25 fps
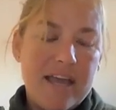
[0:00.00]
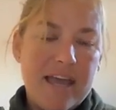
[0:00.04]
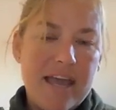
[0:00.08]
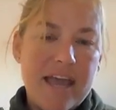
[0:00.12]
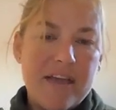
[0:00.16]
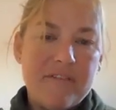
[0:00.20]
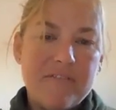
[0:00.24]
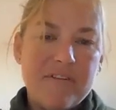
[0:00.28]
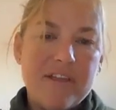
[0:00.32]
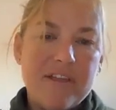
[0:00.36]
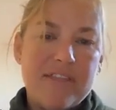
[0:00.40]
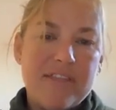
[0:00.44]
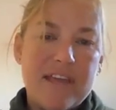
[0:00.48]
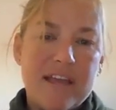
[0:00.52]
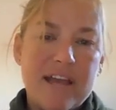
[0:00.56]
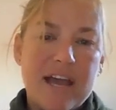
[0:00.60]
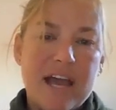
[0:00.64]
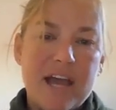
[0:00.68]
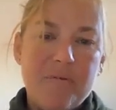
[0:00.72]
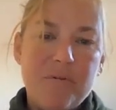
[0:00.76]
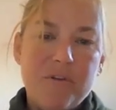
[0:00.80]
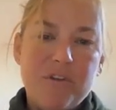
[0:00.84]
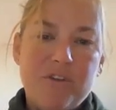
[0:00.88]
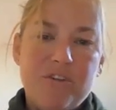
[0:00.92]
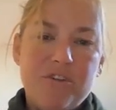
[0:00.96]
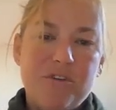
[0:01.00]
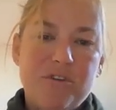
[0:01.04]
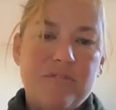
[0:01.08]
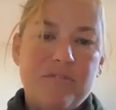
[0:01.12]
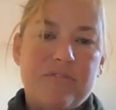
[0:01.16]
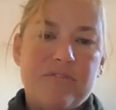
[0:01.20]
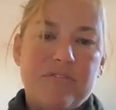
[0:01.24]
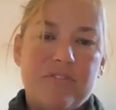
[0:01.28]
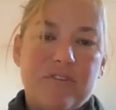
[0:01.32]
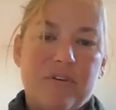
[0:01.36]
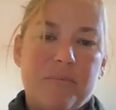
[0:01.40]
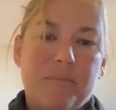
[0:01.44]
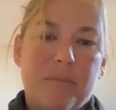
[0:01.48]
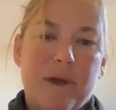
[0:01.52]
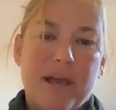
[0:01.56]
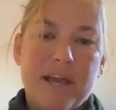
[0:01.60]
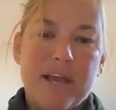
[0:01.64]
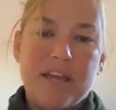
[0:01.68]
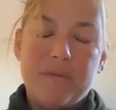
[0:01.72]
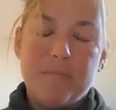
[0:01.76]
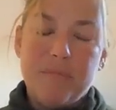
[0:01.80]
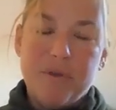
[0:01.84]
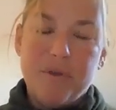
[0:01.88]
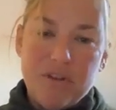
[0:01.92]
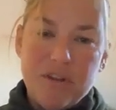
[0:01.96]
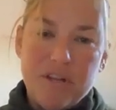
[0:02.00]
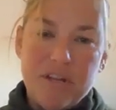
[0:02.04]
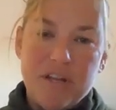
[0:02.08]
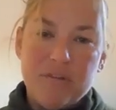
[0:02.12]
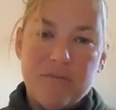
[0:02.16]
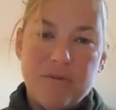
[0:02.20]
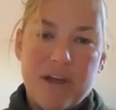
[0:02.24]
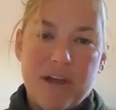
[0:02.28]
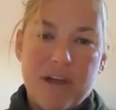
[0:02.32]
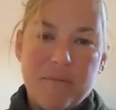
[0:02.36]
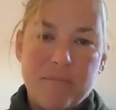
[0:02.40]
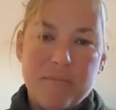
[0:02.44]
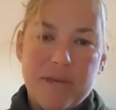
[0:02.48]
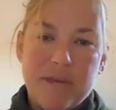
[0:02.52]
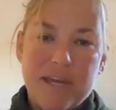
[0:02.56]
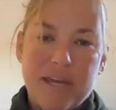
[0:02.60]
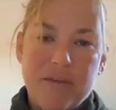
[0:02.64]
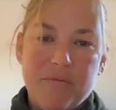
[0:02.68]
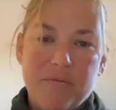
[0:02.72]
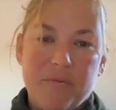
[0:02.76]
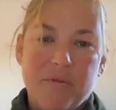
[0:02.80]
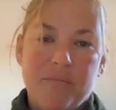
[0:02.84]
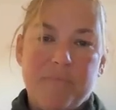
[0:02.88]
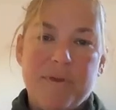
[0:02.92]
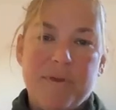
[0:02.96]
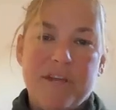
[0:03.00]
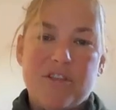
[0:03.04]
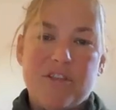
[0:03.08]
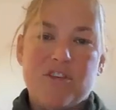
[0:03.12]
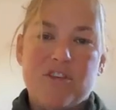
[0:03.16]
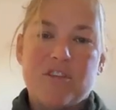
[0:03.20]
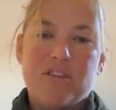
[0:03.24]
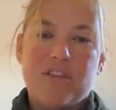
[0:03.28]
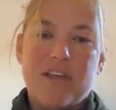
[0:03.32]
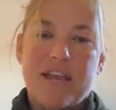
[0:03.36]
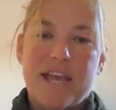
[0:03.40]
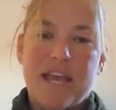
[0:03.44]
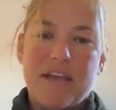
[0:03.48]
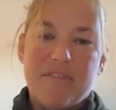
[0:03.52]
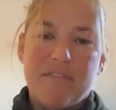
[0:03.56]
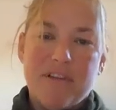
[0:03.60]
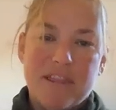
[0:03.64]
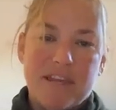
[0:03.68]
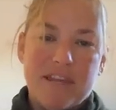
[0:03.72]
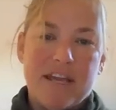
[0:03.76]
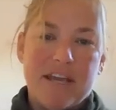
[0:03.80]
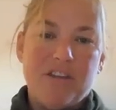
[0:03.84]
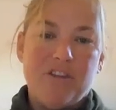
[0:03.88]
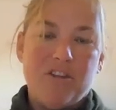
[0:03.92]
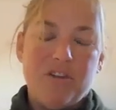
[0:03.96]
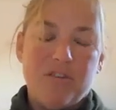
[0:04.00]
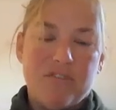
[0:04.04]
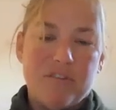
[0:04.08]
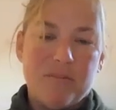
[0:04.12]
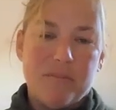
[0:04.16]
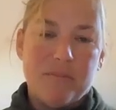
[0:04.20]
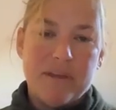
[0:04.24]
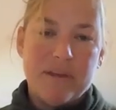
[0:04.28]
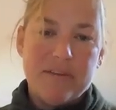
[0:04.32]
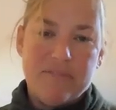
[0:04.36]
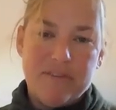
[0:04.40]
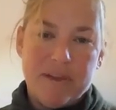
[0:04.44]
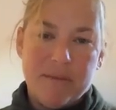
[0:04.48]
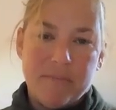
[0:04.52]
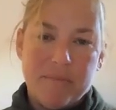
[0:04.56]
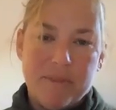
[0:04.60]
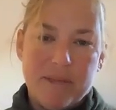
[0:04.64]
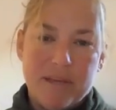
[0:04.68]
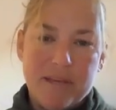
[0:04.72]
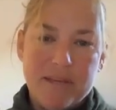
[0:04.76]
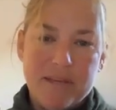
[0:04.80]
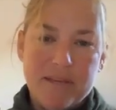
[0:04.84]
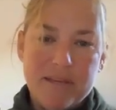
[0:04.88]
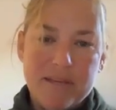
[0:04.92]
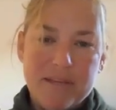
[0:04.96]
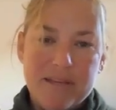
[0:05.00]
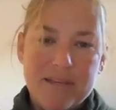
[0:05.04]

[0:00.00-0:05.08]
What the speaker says: everything I would do for my community around me would be just like everything I do for my family.